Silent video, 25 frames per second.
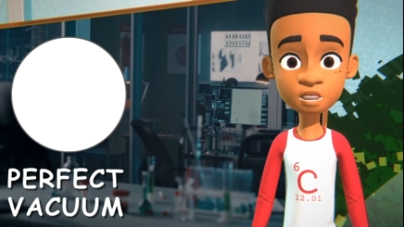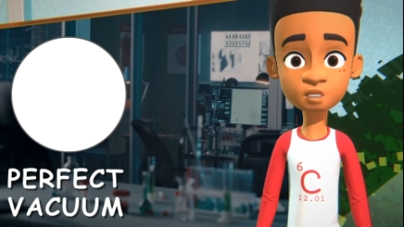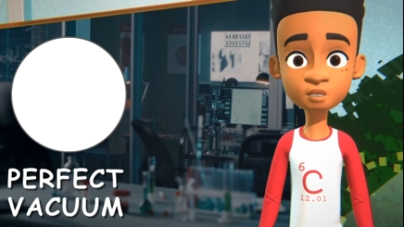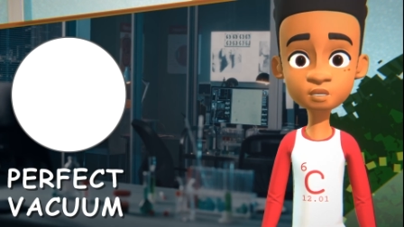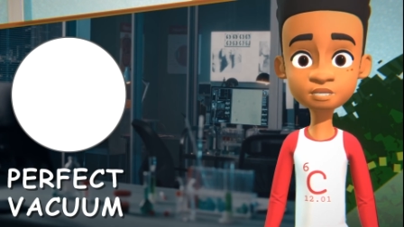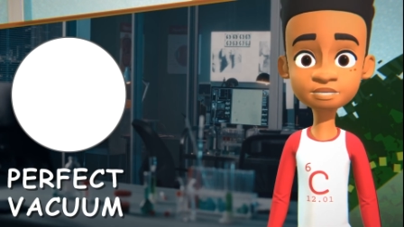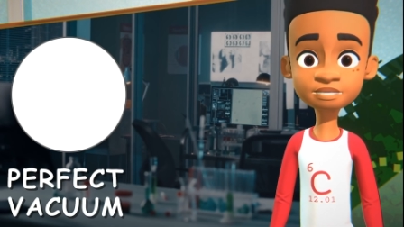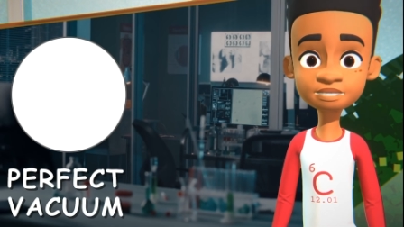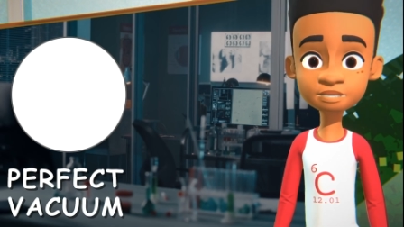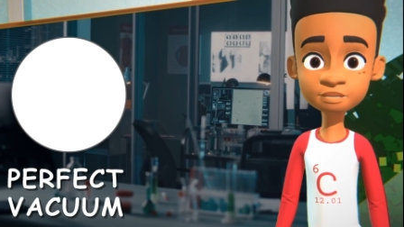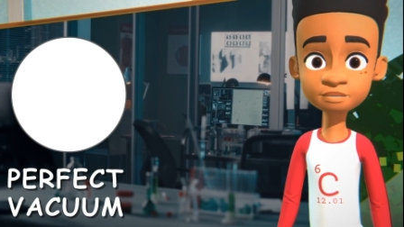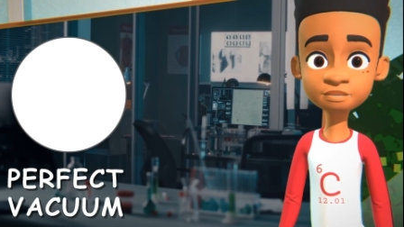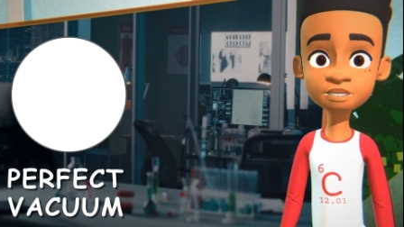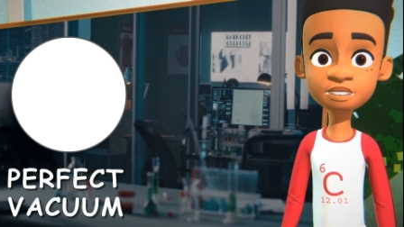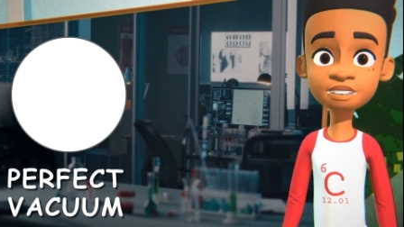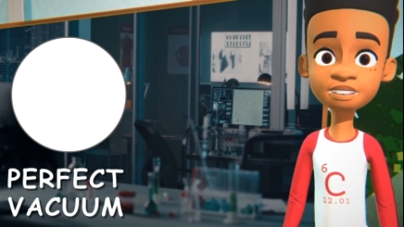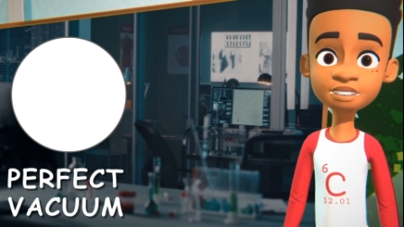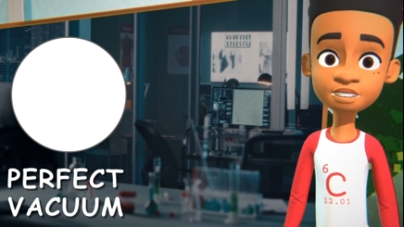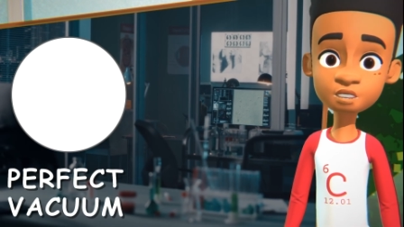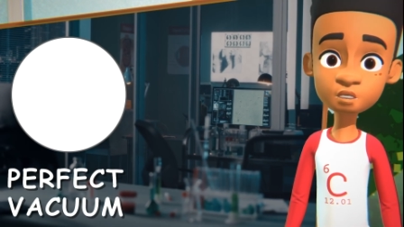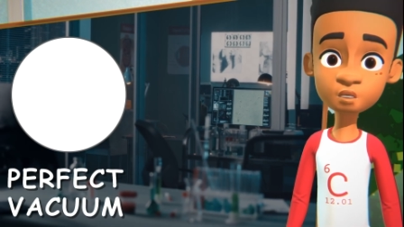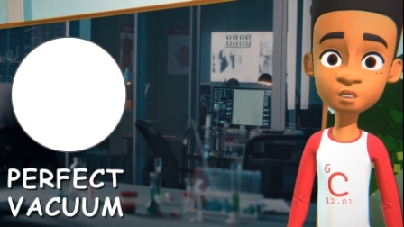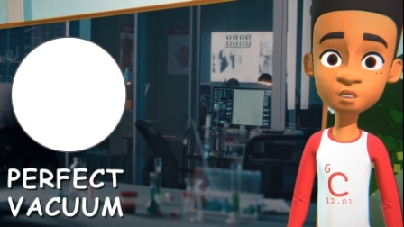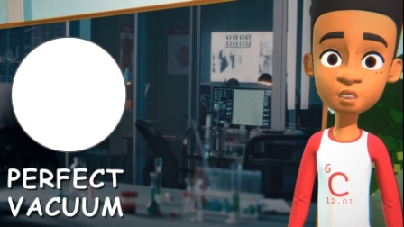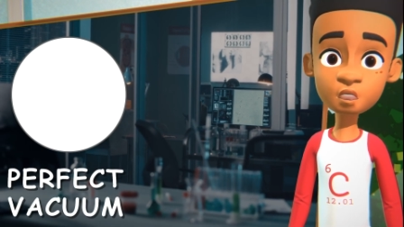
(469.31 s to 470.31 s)
It was
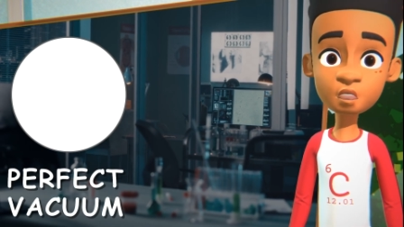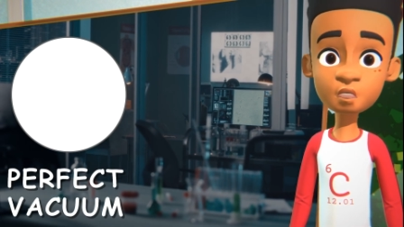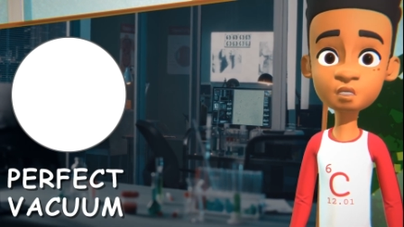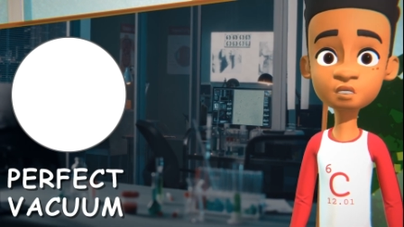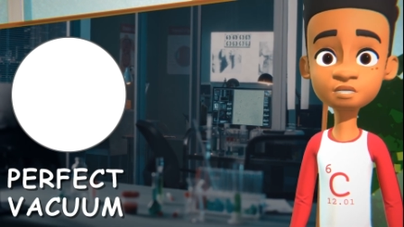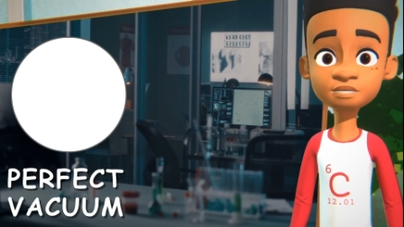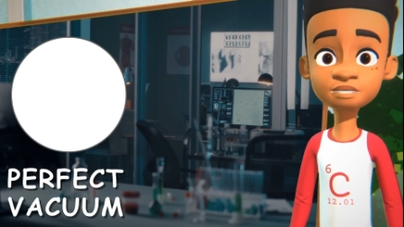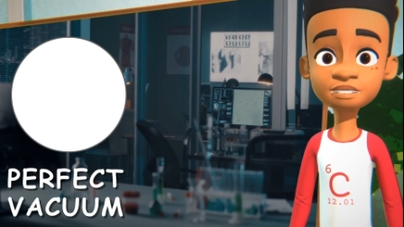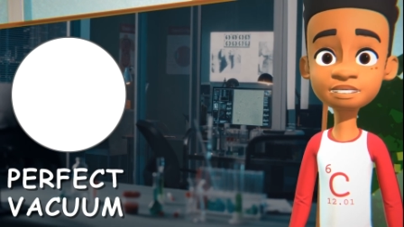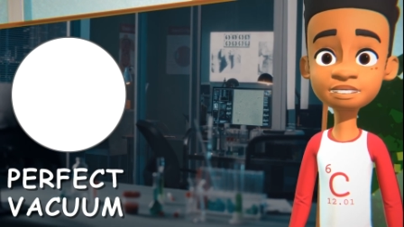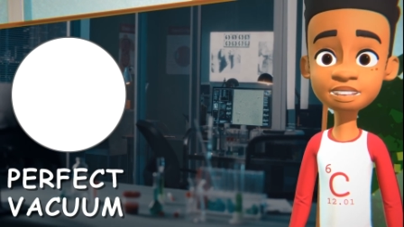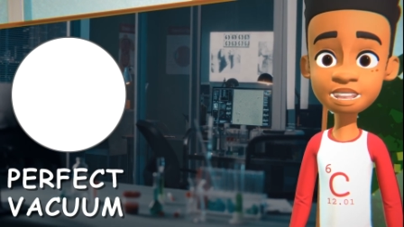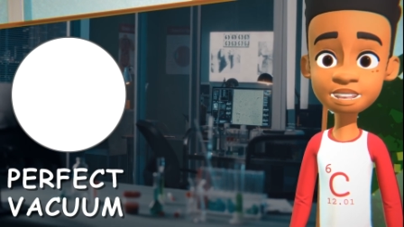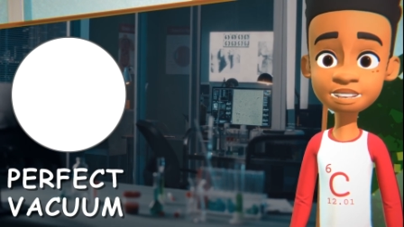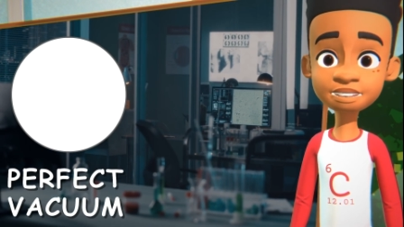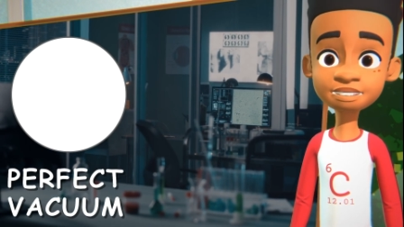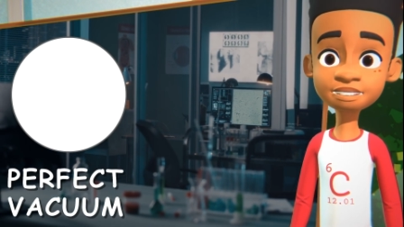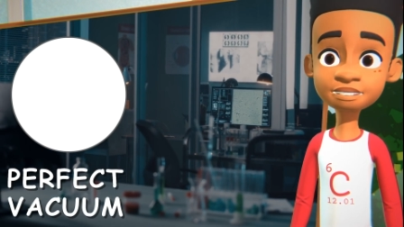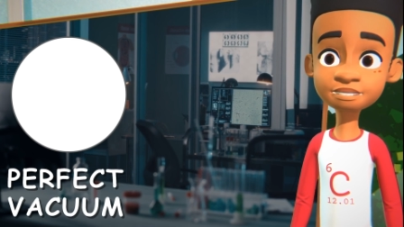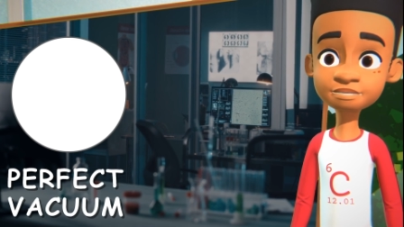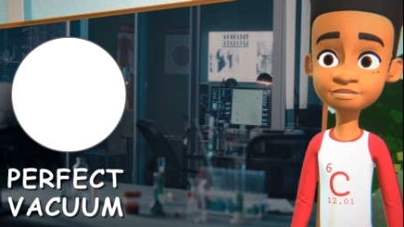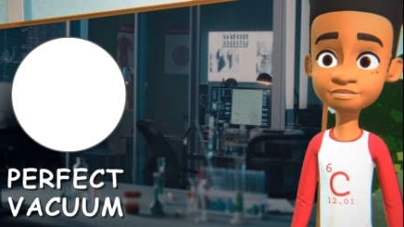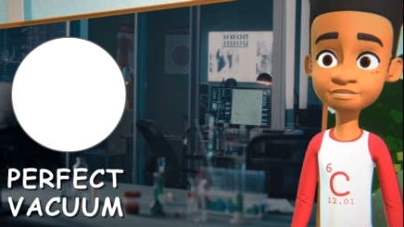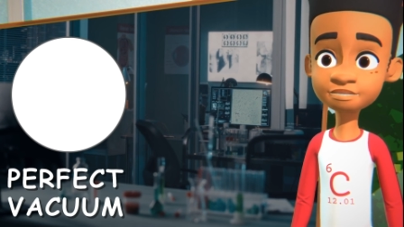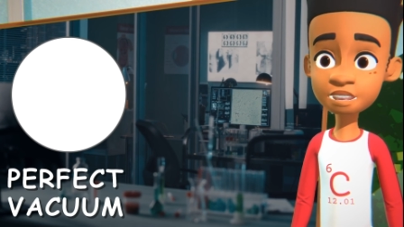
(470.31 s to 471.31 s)
something you were only
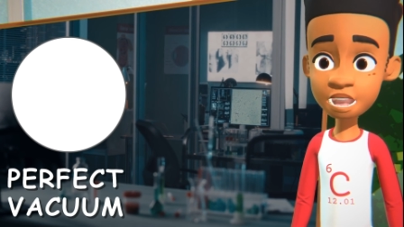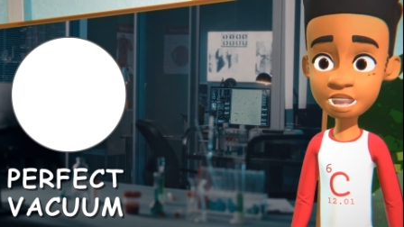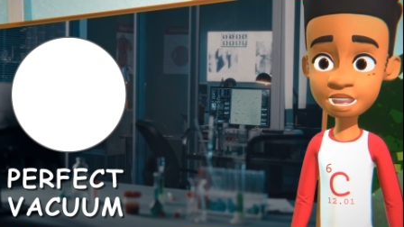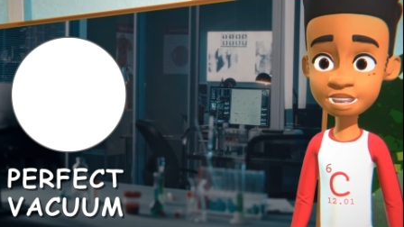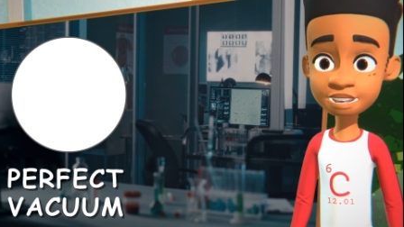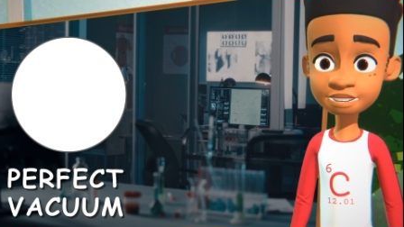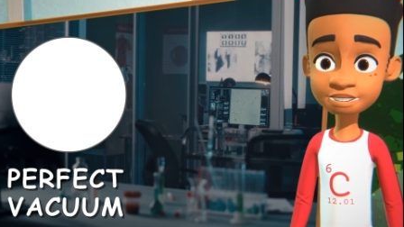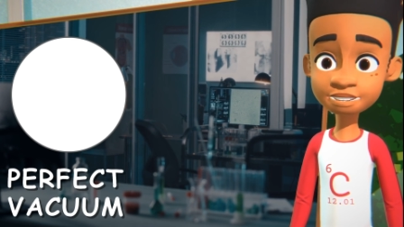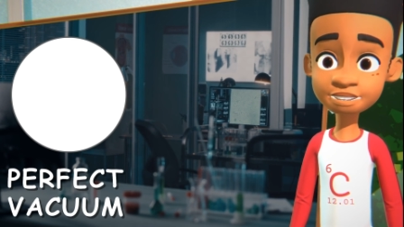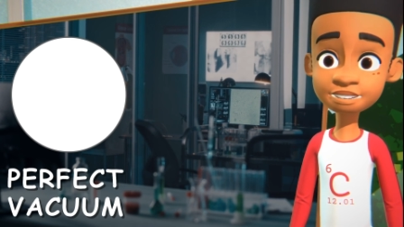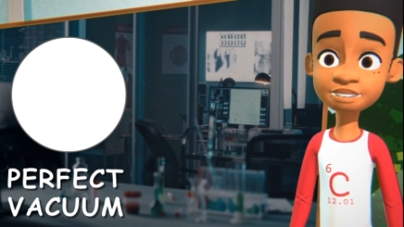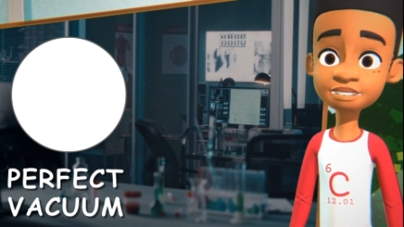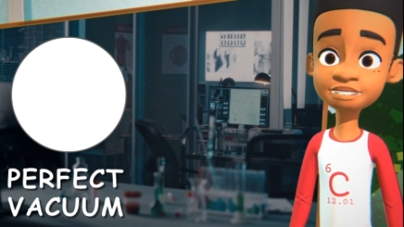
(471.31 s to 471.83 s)
likely to find